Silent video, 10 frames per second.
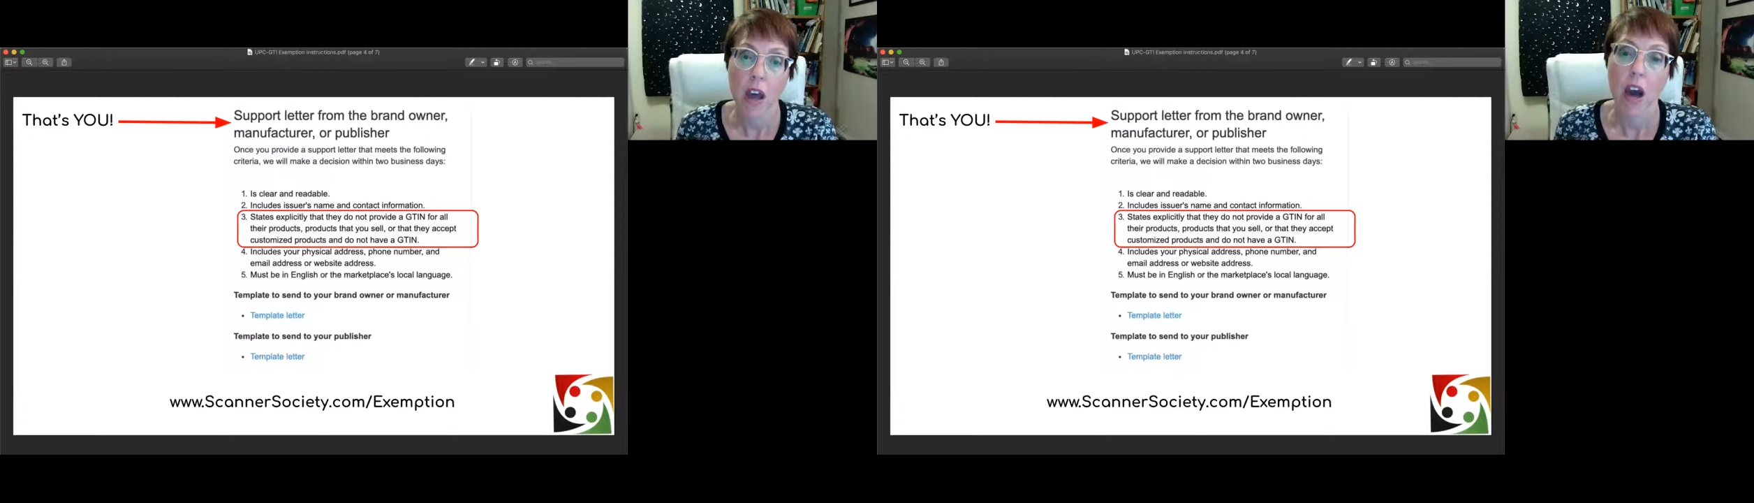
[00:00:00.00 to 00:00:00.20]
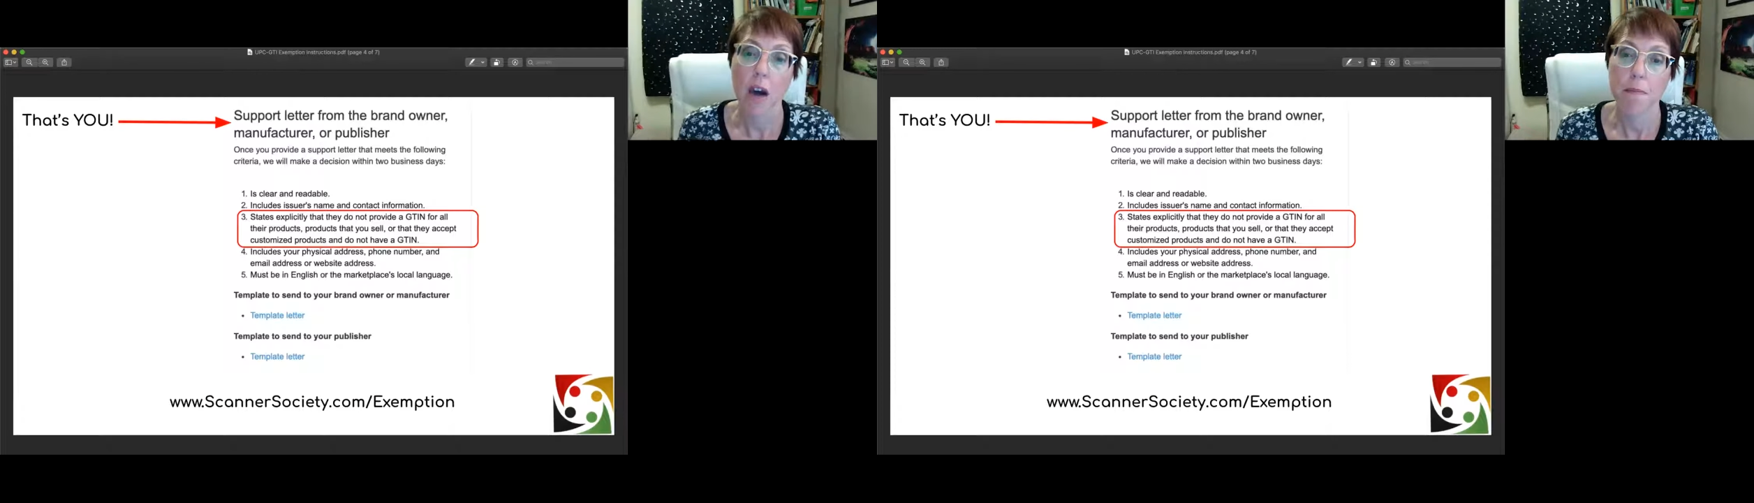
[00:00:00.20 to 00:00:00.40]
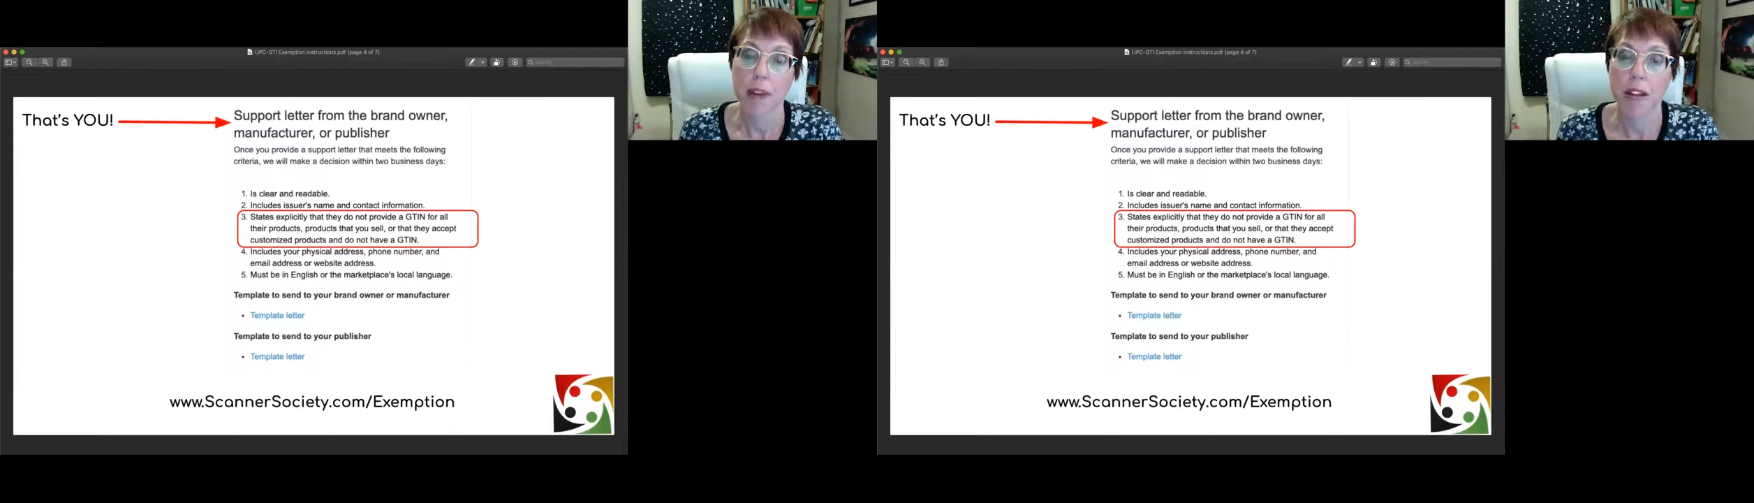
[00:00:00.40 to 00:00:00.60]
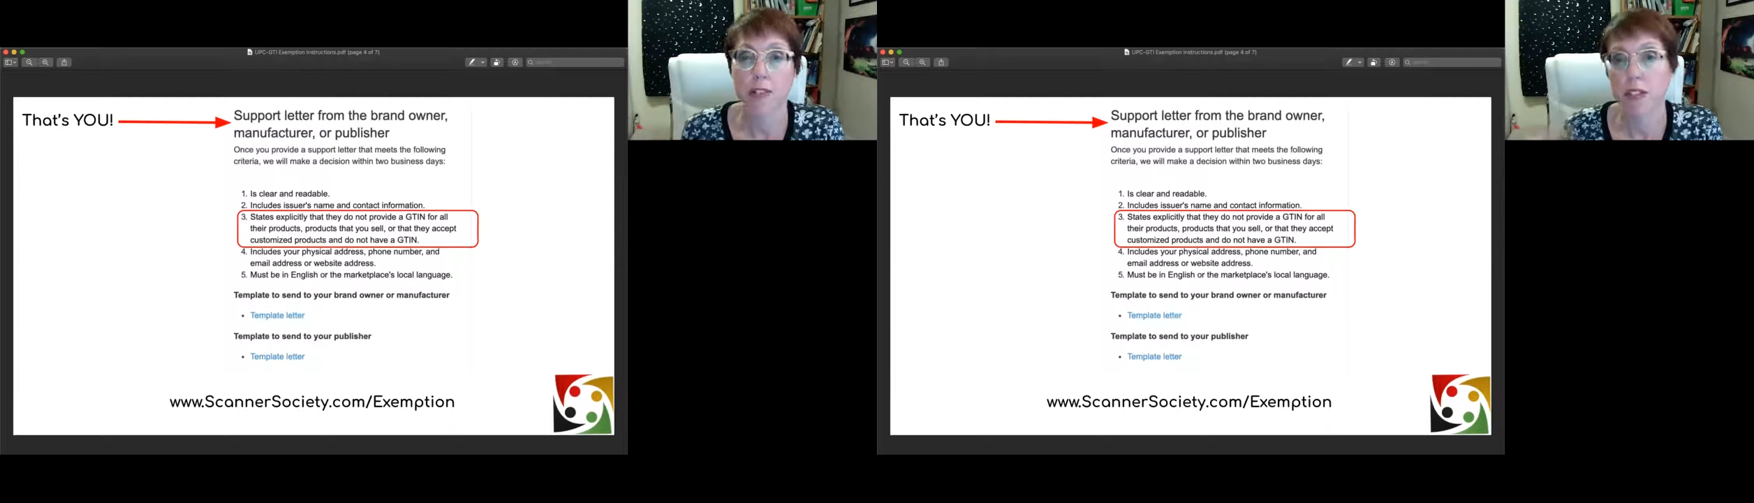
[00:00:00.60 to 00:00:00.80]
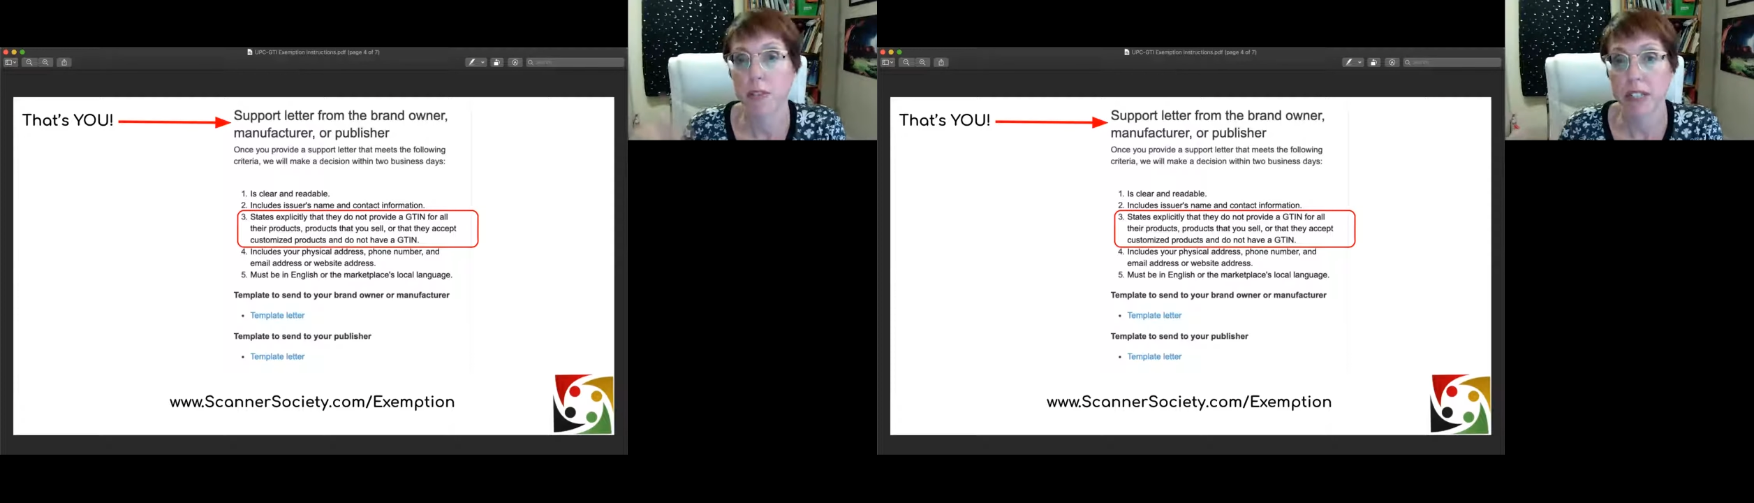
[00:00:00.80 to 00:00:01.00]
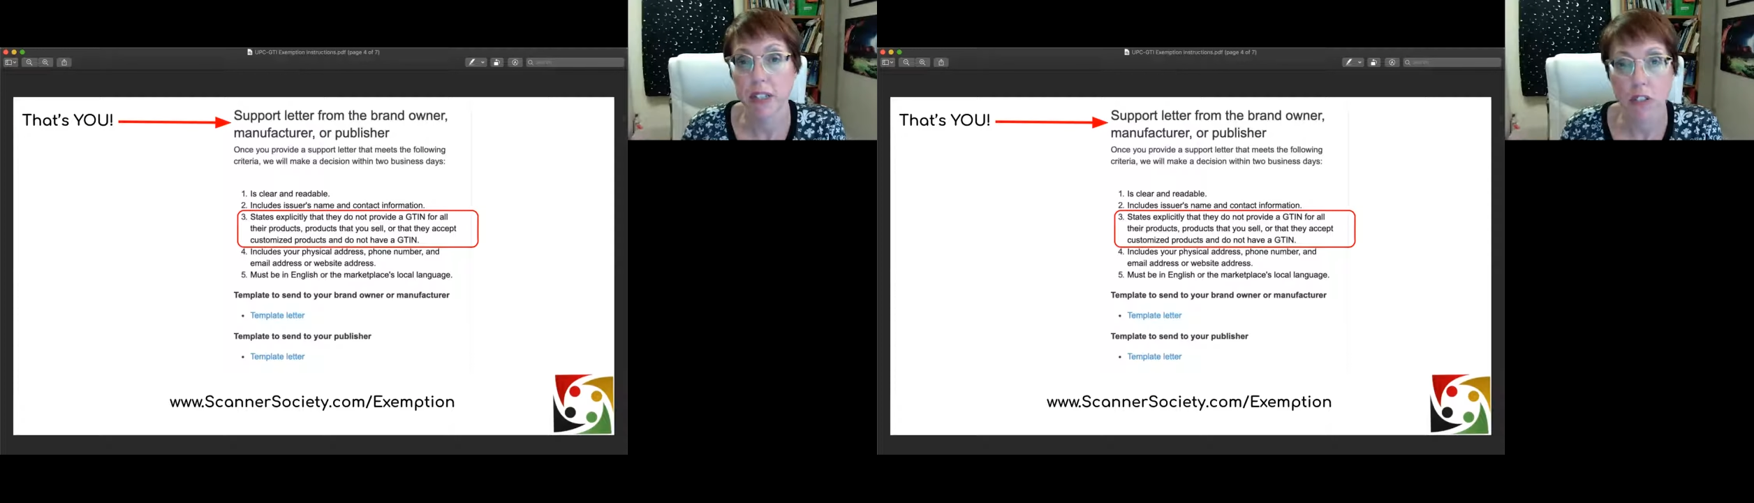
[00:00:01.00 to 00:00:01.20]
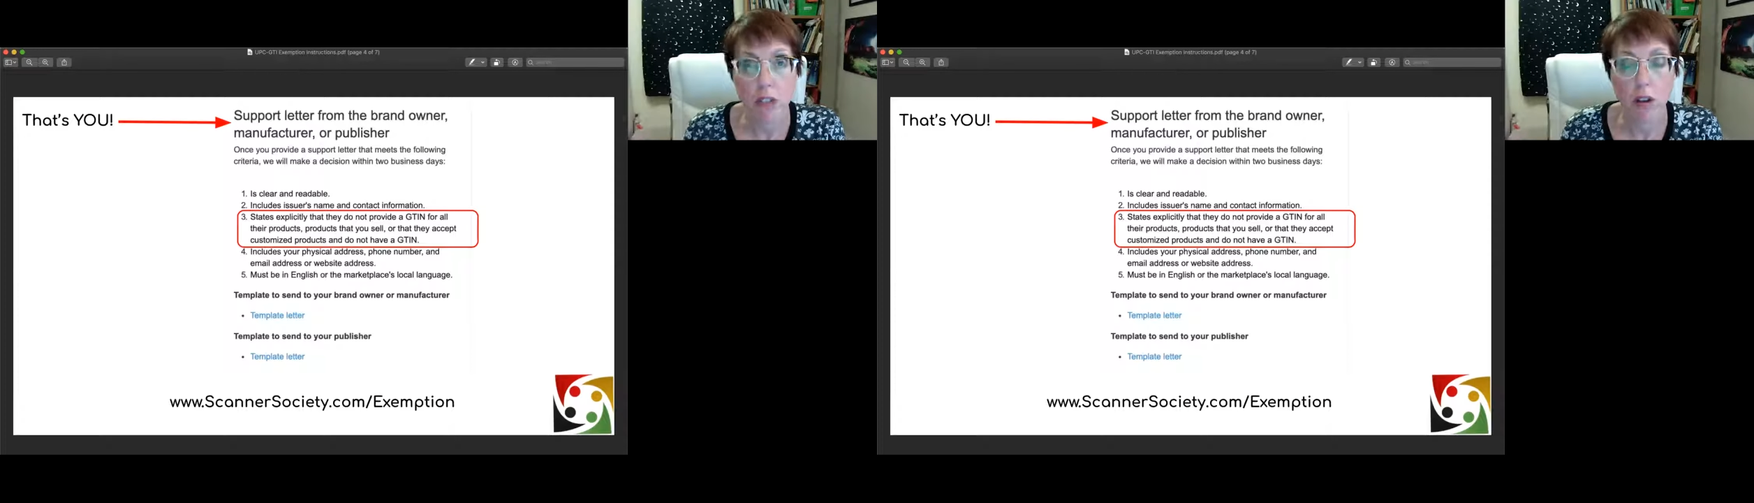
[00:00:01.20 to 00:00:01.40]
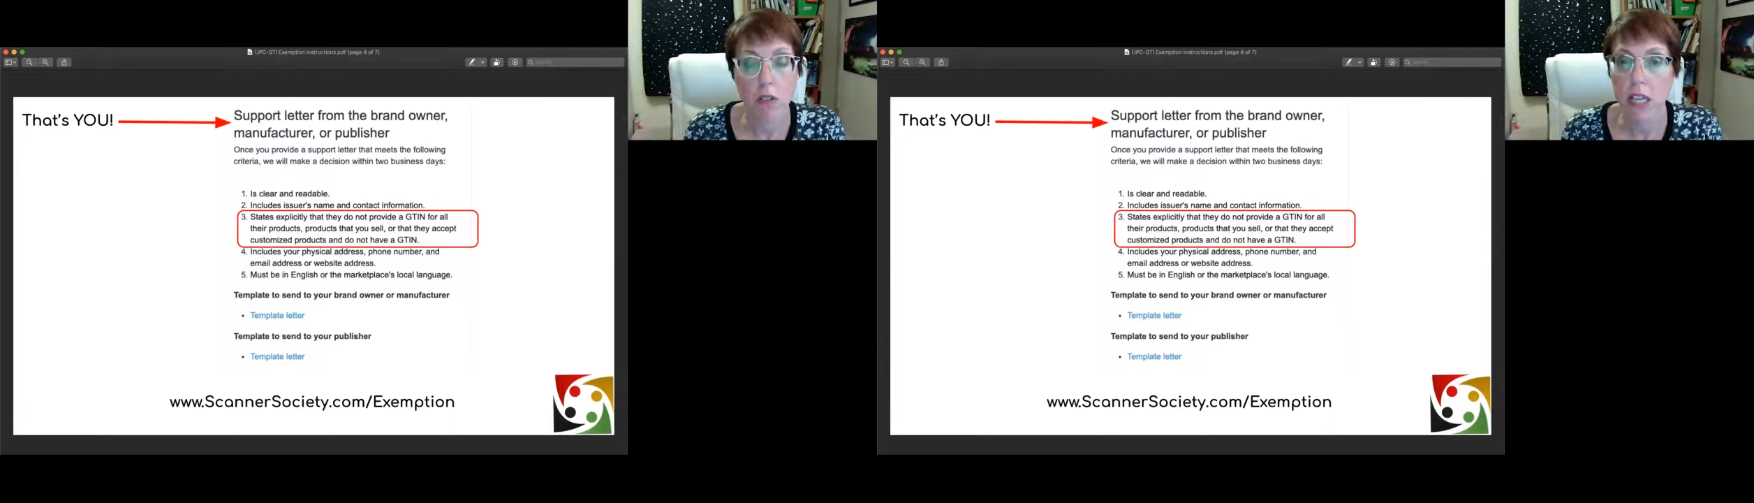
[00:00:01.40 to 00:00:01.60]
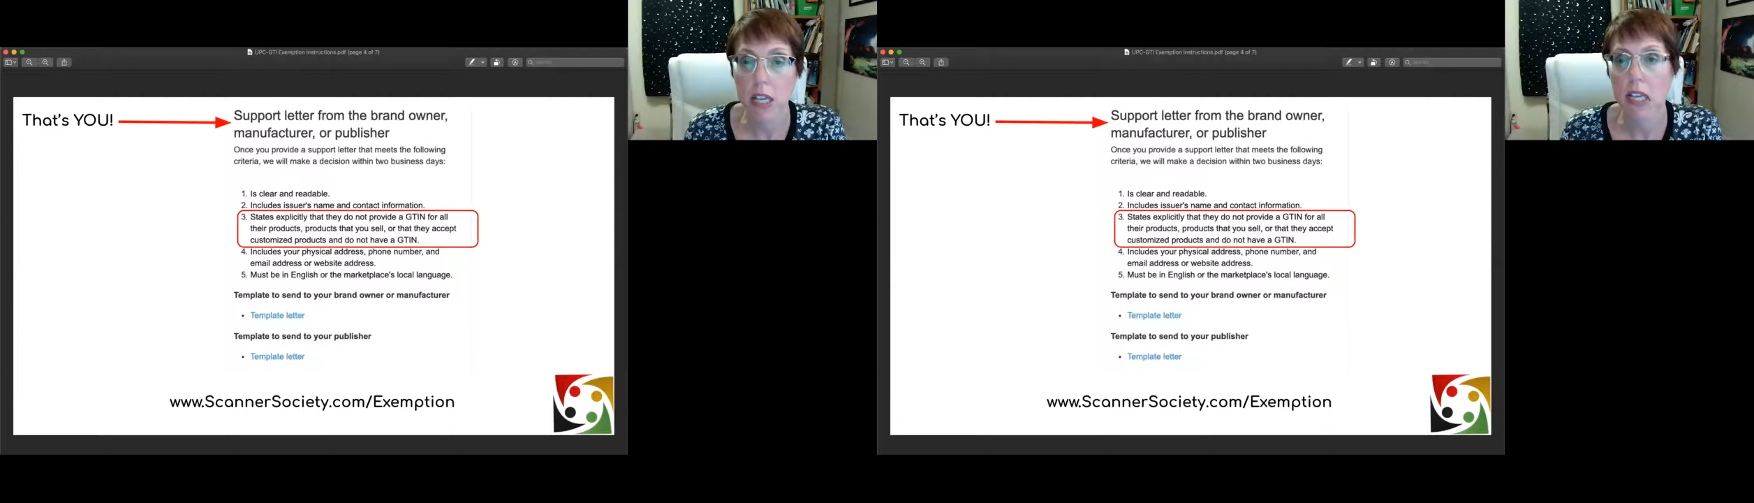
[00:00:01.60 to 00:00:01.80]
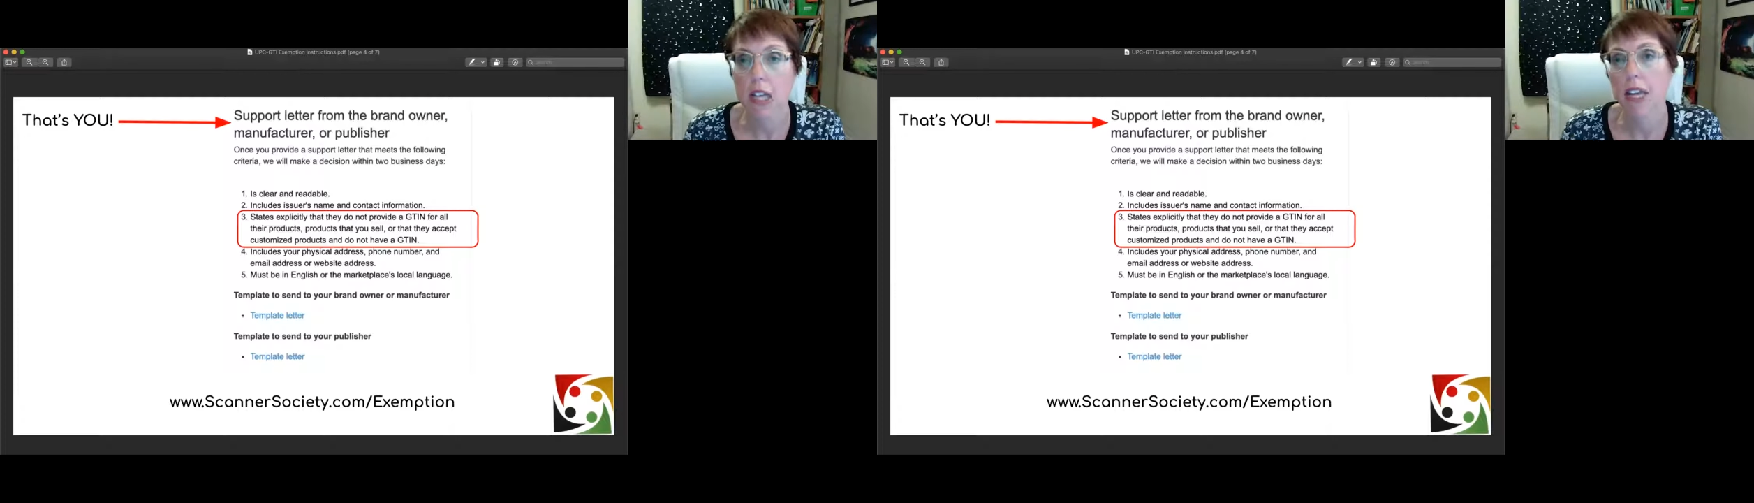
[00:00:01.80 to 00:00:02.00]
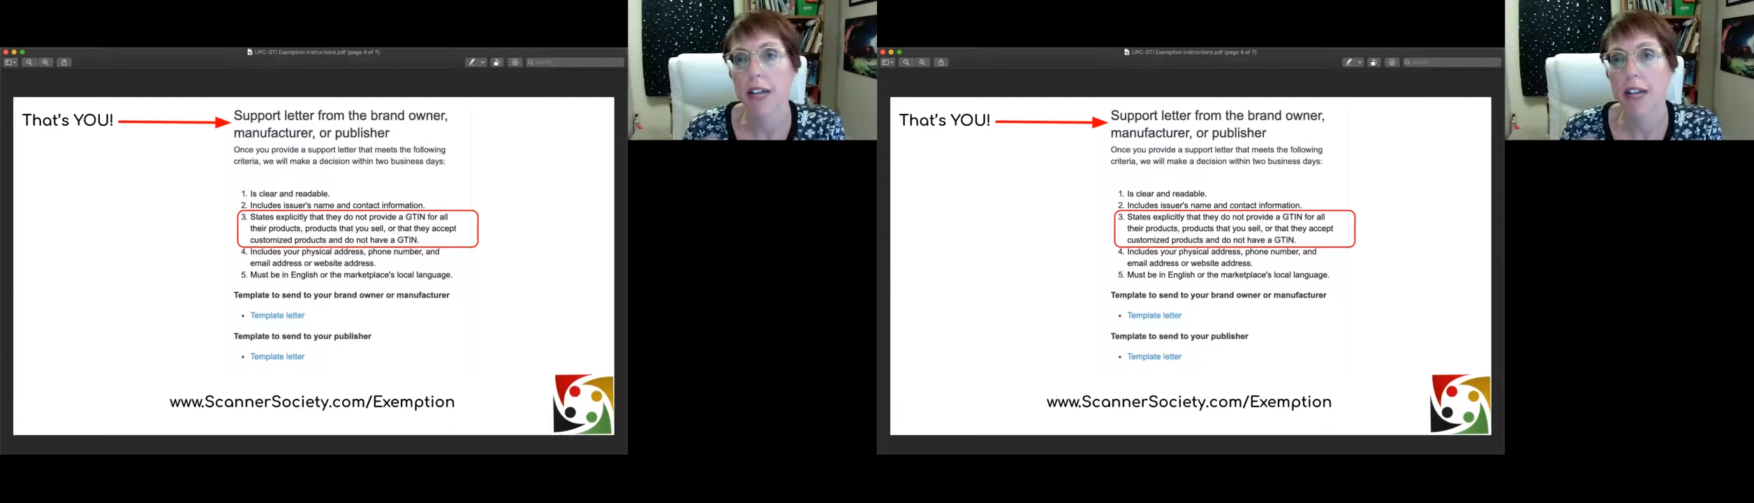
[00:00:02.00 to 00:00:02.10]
But if you're simply just wholesaling